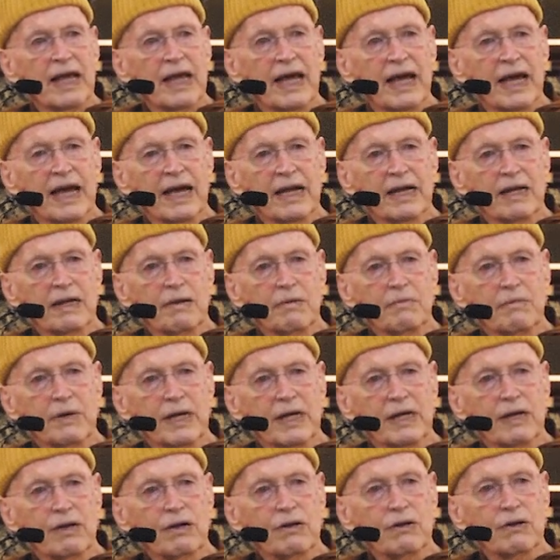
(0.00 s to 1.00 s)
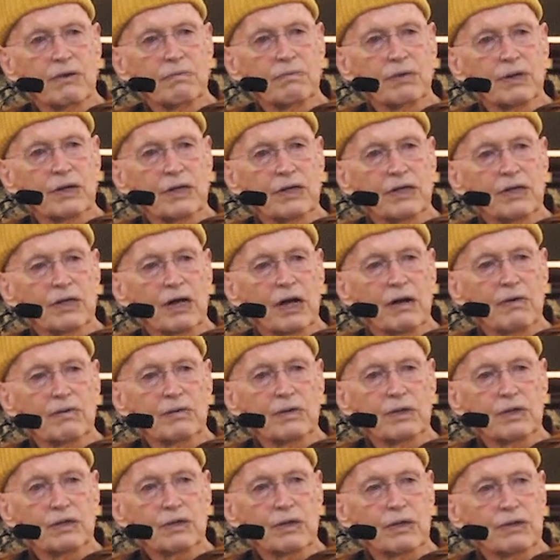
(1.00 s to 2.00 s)
But Luang Por Chah
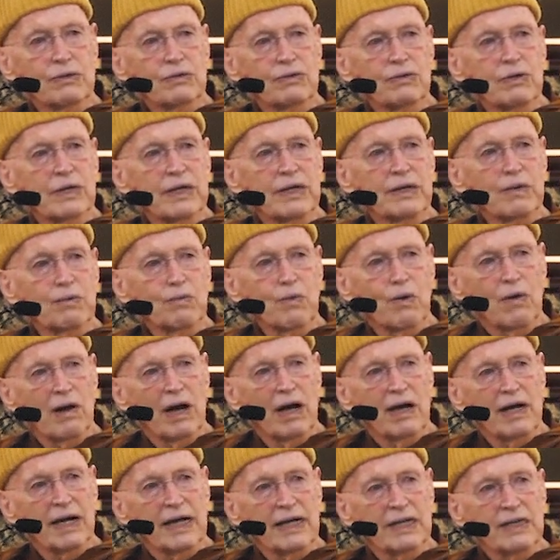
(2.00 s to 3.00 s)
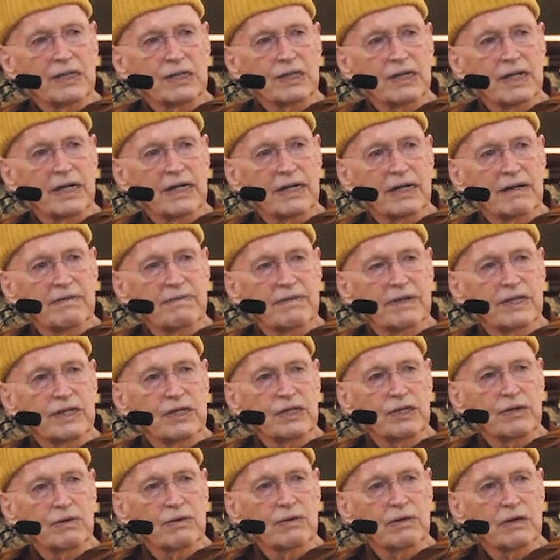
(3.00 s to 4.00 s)
was a truly wise
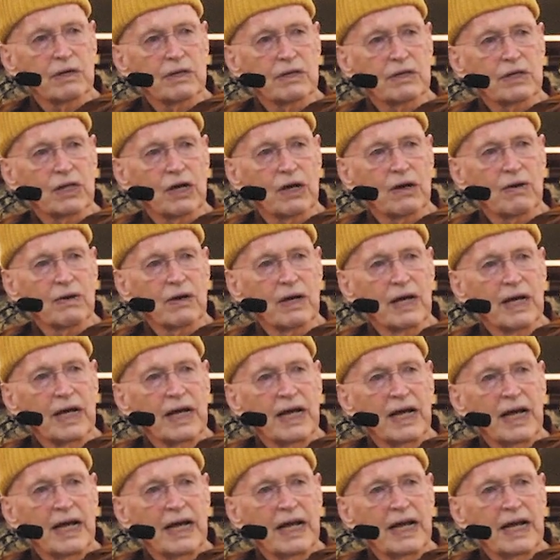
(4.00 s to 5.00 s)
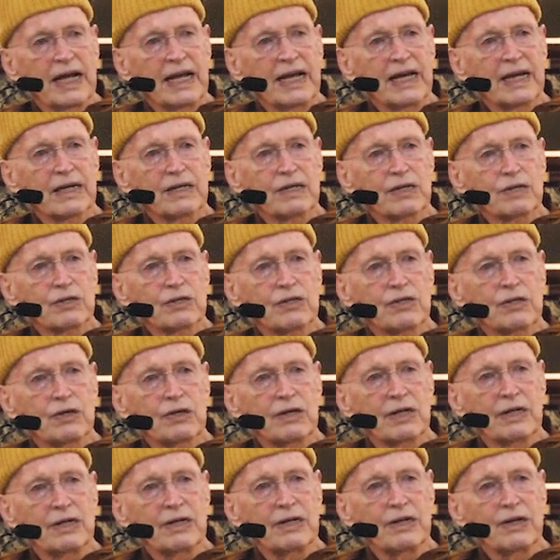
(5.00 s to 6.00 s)
individual, so he
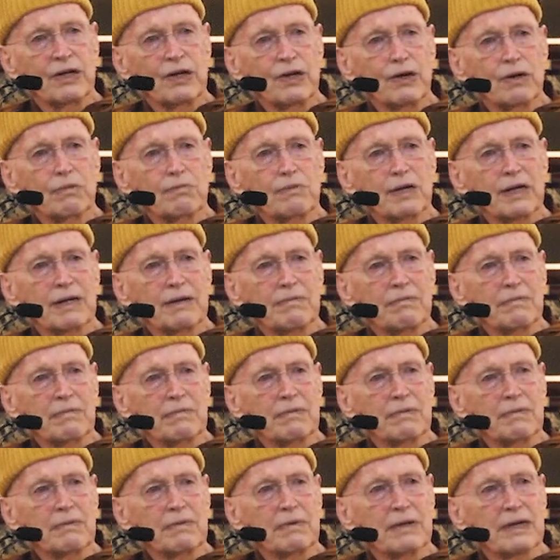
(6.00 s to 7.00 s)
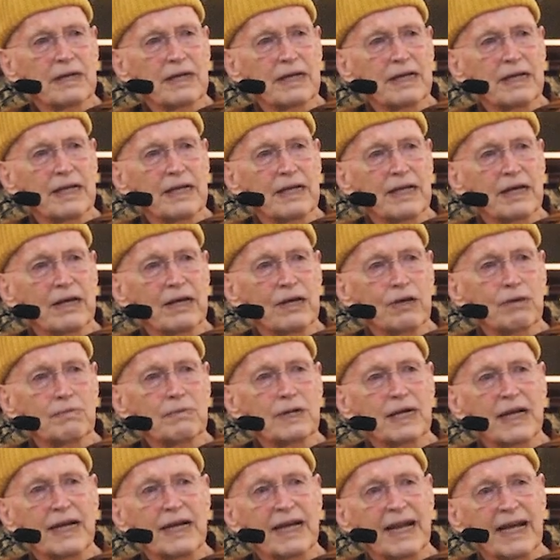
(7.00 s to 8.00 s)
understood the
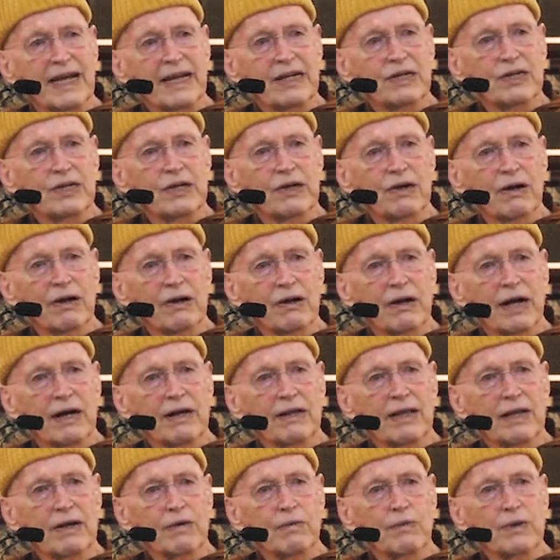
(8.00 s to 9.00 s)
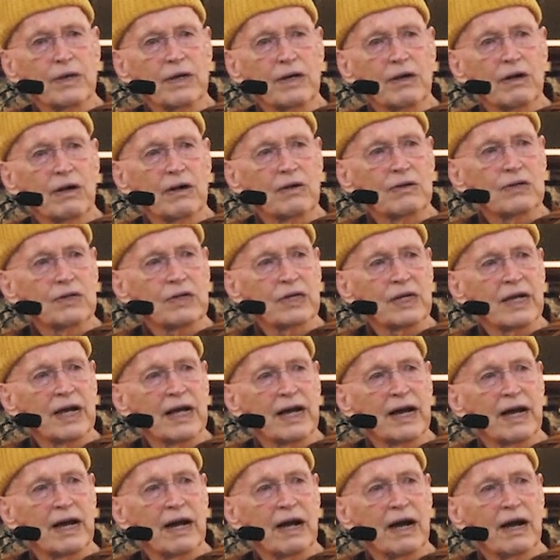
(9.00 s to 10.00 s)
human nature that we all
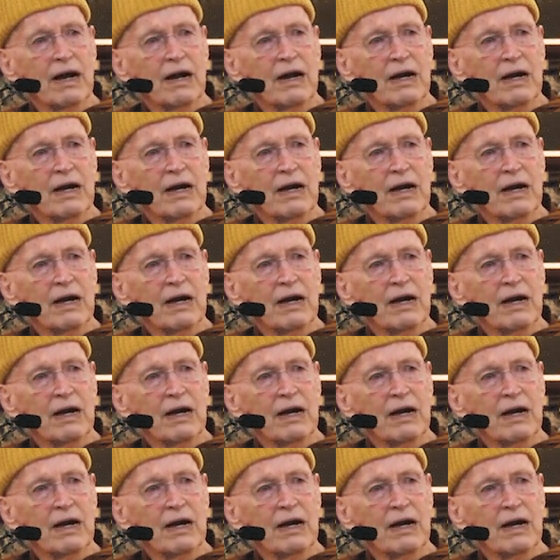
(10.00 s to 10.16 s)
share.